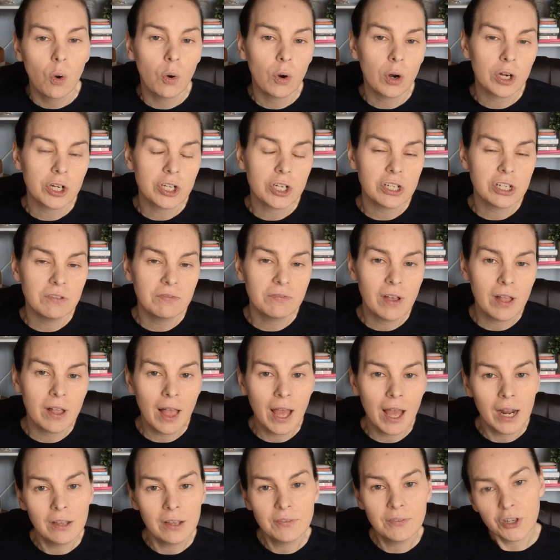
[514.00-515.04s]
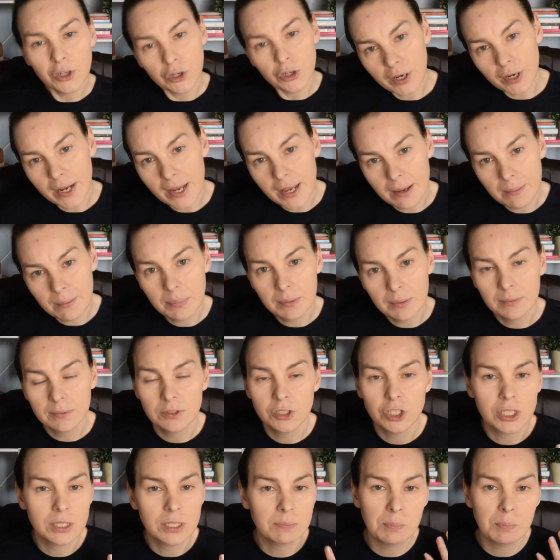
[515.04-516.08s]
or she fell out of a crib,
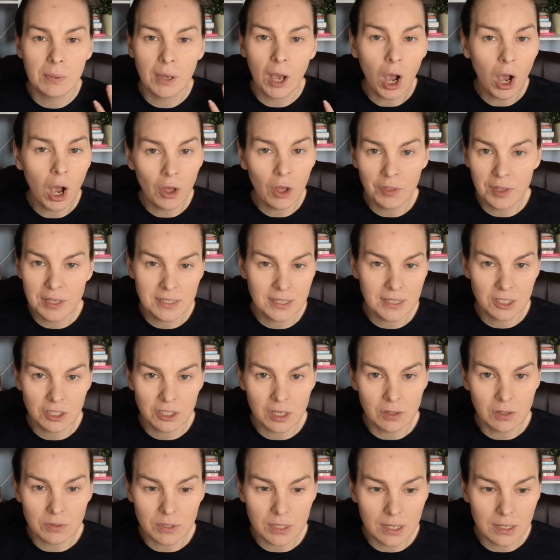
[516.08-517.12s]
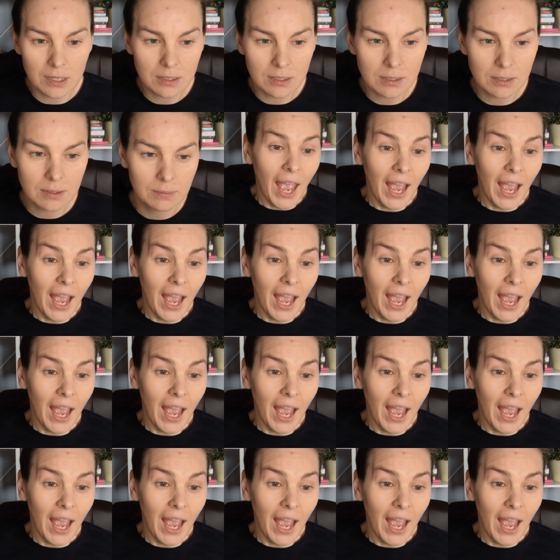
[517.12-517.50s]
just all these excuses.